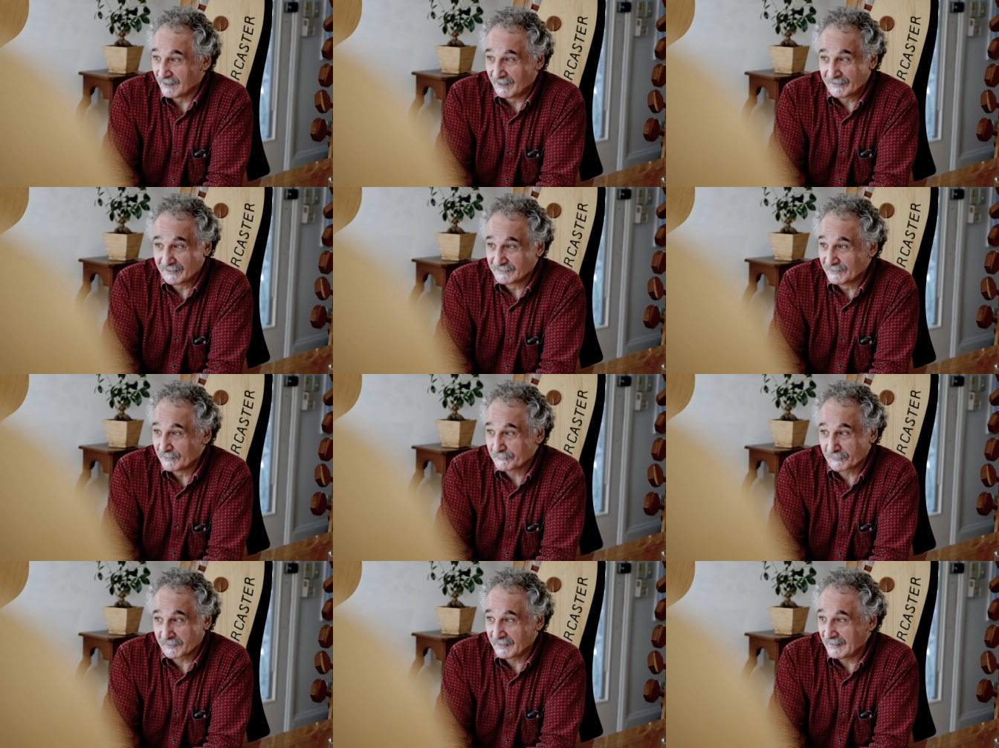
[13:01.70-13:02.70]
I don't know
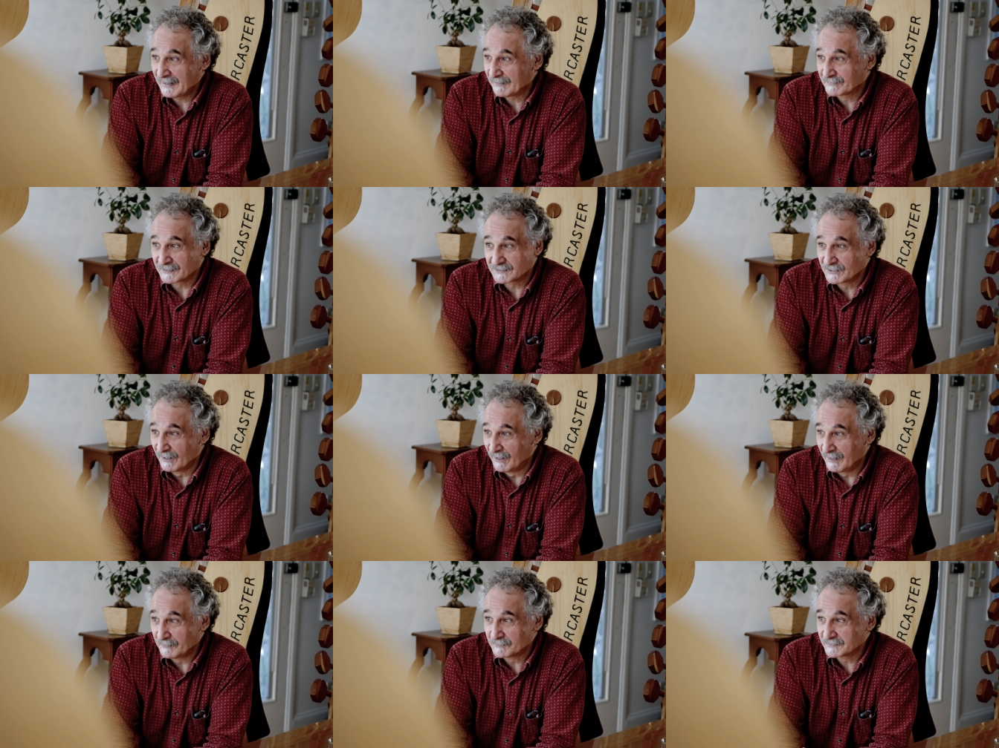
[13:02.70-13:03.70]
if I'm going to have the
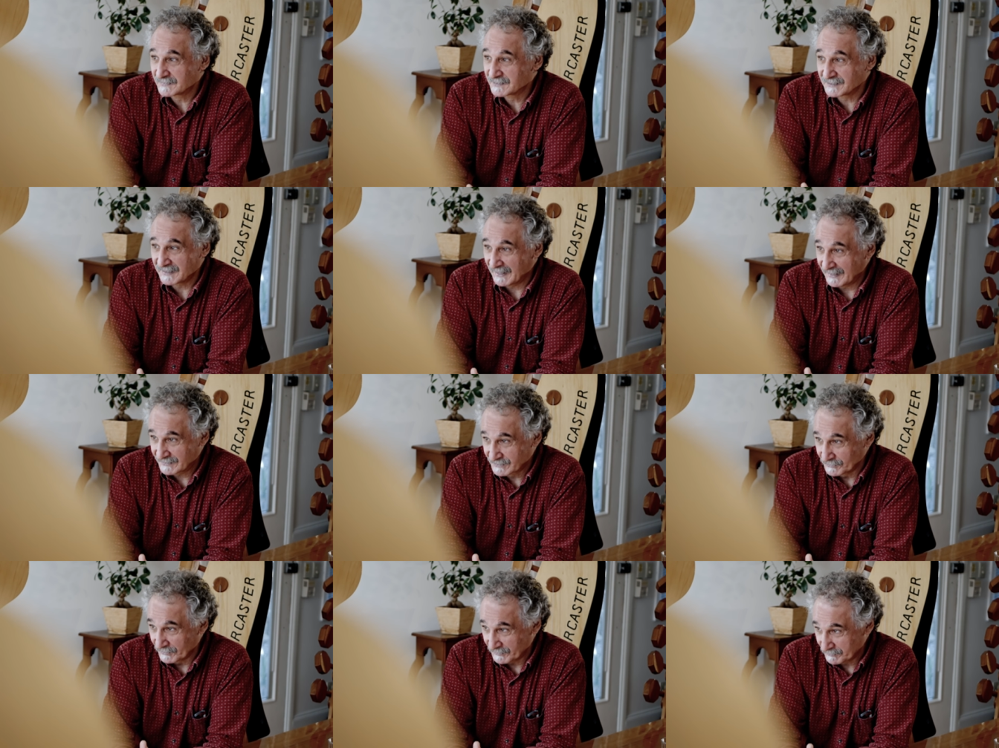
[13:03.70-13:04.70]
time to get
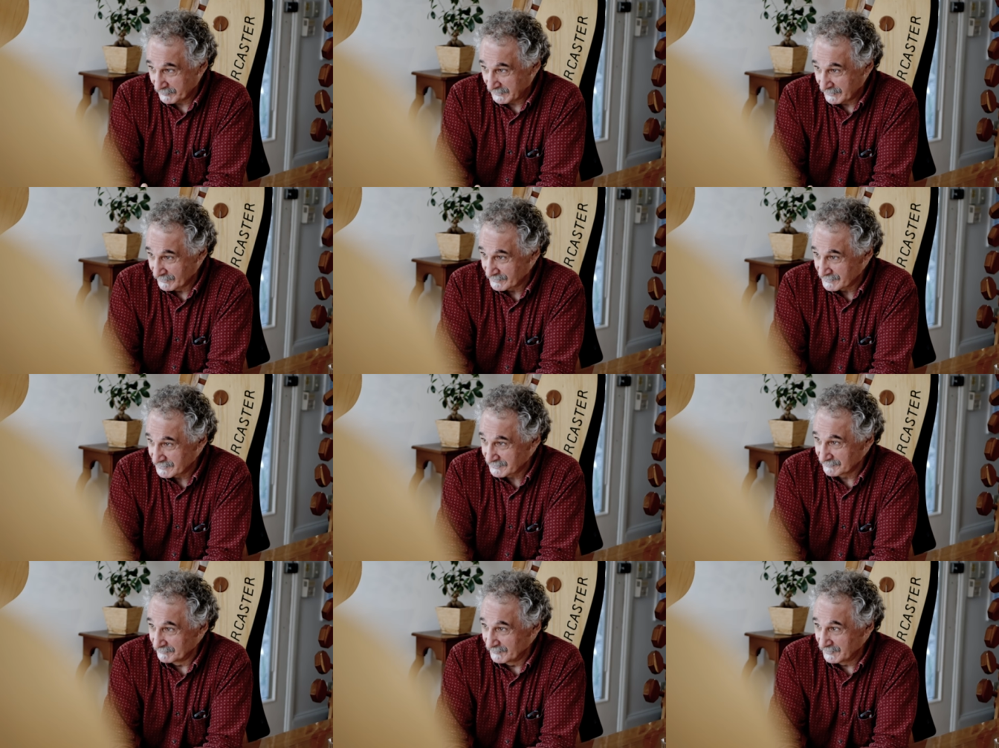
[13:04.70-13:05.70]
to it
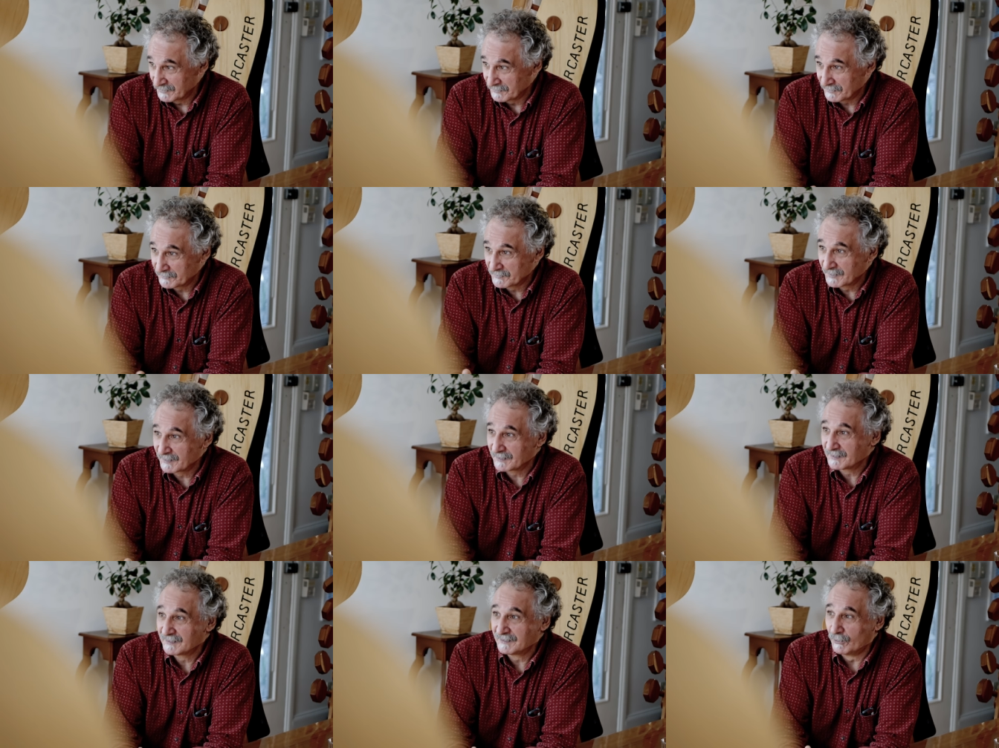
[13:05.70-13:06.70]
because you know
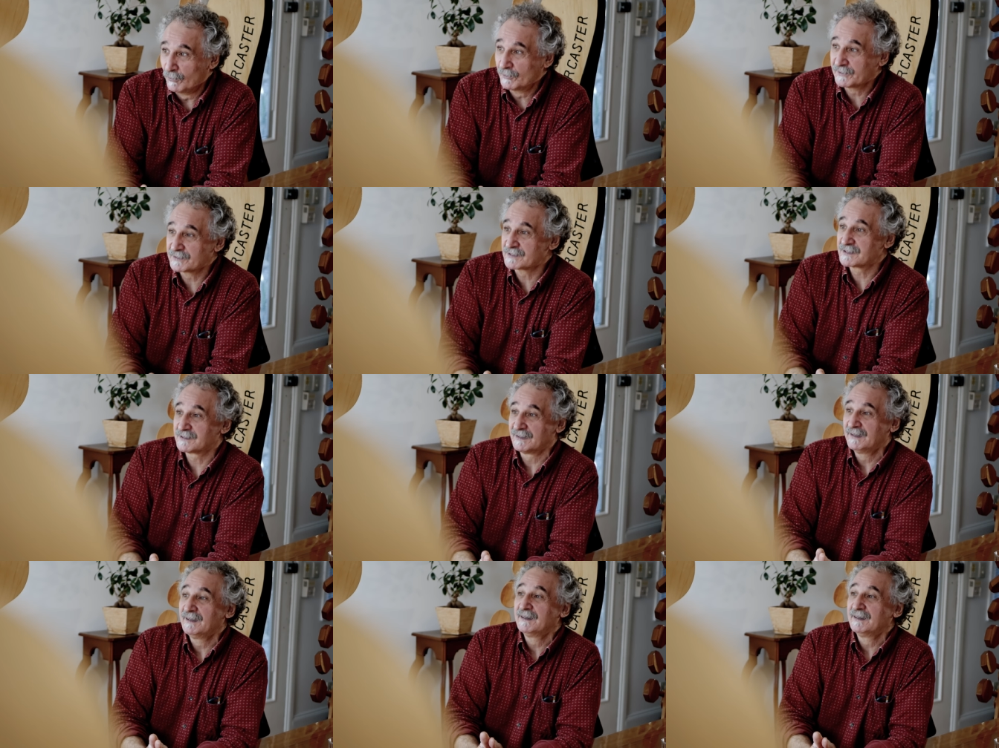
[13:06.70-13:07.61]
orders.